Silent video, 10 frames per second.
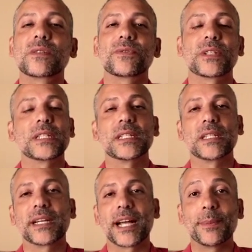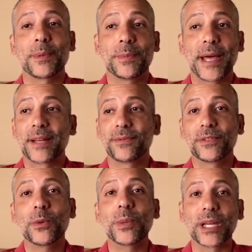feeling like I'm a bad
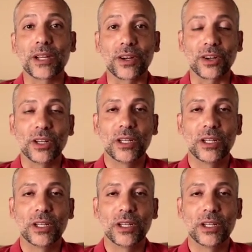filmmaker.